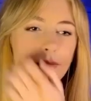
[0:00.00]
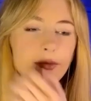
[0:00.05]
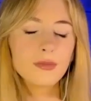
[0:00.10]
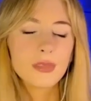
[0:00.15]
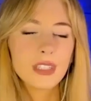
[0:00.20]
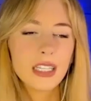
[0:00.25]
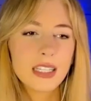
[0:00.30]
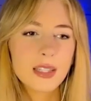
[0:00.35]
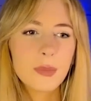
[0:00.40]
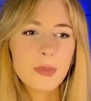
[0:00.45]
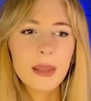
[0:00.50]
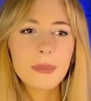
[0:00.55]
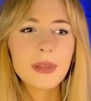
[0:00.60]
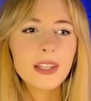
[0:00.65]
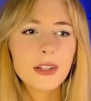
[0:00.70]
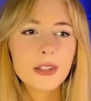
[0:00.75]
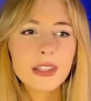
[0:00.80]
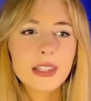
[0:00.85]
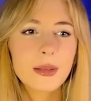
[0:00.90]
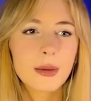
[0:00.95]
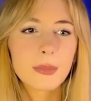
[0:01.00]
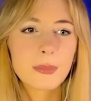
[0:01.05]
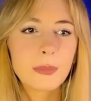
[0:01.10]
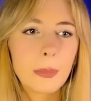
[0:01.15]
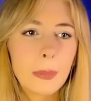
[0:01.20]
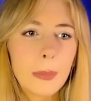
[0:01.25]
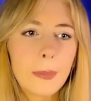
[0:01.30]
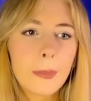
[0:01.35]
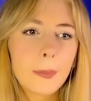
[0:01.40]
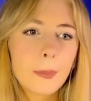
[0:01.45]
It's maybe not the
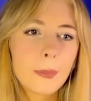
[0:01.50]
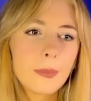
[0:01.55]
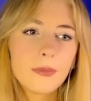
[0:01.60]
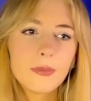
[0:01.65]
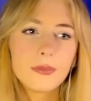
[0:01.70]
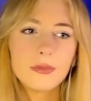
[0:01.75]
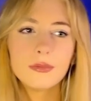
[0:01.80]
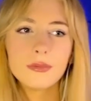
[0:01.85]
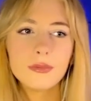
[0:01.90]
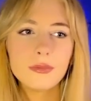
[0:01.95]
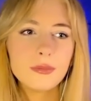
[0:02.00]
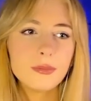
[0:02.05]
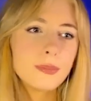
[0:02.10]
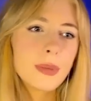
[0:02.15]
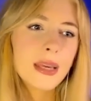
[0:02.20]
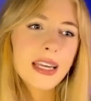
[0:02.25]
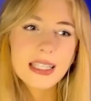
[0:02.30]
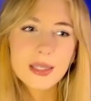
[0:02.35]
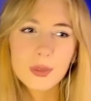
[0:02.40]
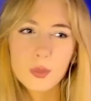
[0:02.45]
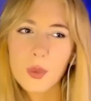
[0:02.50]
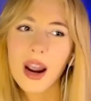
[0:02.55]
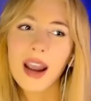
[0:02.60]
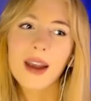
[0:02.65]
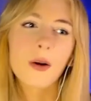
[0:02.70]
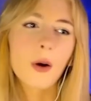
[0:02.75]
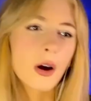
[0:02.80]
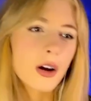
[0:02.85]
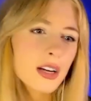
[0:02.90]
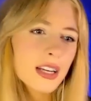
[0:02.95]
biggest
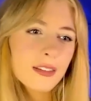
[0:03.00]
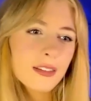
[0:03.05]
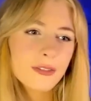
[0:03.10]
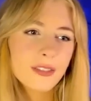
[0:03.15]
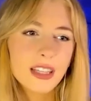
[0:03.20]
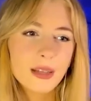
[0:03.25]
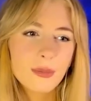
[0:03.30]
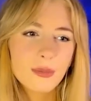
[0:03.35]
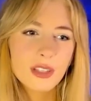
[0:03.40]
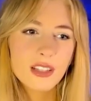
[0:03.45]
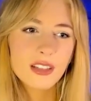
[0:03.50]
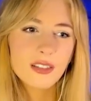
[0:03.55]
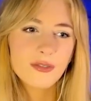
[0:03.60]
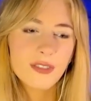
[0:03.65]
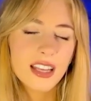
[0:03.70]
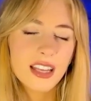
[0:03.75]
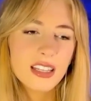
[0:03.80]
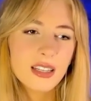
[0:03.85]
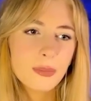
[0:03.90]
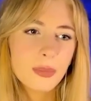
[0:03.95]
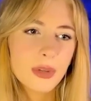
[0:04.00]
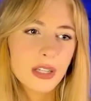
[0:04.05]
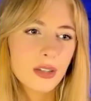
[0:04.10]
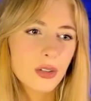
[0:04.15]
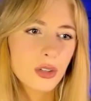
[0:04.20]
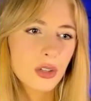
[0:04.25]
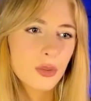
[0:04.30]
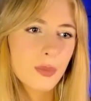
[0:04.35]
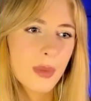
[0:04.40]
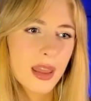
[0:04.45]
priority for them.
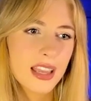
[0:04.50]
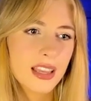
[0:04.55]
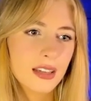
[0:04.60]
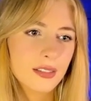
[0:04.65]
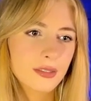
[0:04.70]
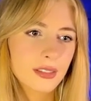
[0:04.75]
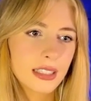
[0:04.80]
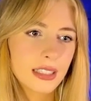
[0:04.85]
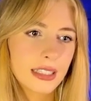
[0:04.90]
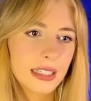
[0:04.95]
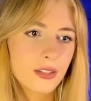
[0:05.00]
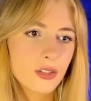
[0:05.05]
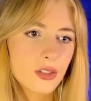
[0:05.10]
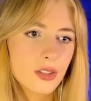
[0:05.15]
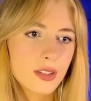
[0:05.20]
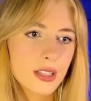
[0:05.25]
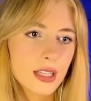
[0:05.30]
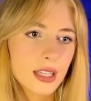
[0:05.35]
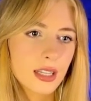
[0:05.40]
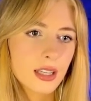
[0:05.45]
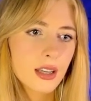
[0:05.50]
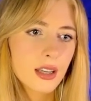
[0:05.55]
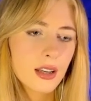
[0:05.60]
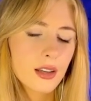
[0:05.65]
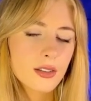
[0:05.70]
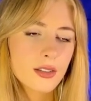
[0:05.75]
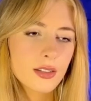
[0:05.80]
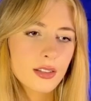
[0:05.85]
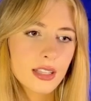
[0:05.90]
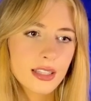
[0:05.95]
Could make it really interesting.
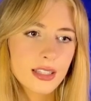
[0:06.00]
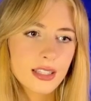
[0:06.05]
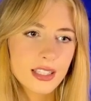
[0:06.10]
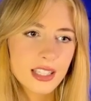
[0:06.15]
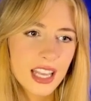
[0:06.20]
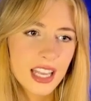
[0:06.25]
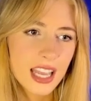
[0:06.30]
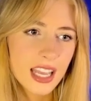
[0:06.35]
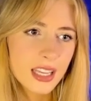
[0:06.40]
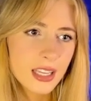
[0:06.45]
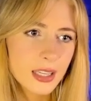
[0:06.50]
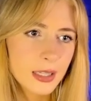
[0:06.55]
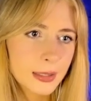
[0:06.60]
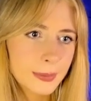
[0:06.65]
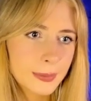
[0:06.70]
So let's take.